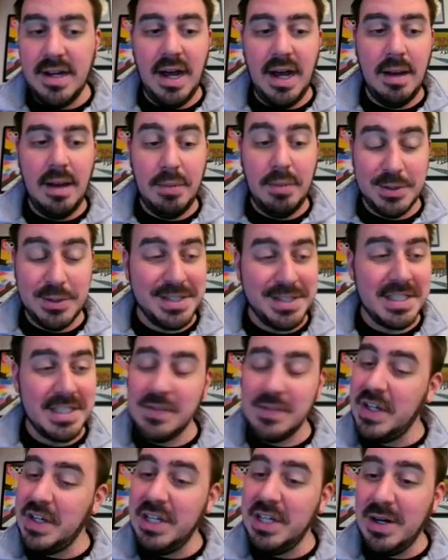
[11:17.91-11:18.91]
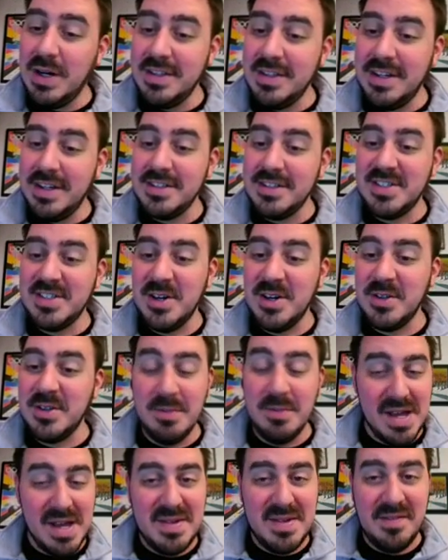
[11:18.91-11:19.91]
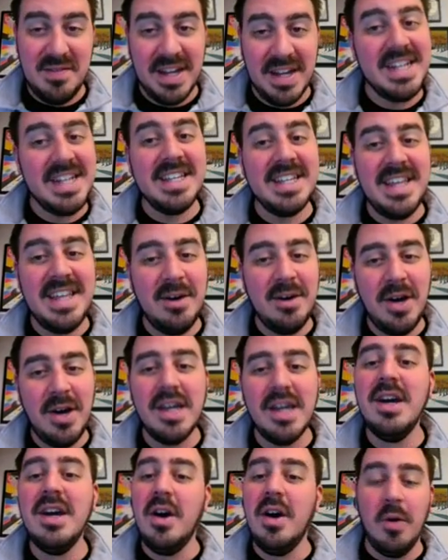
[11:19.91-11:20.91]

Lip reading: I'm posting this video on there, so you may be finding it that way,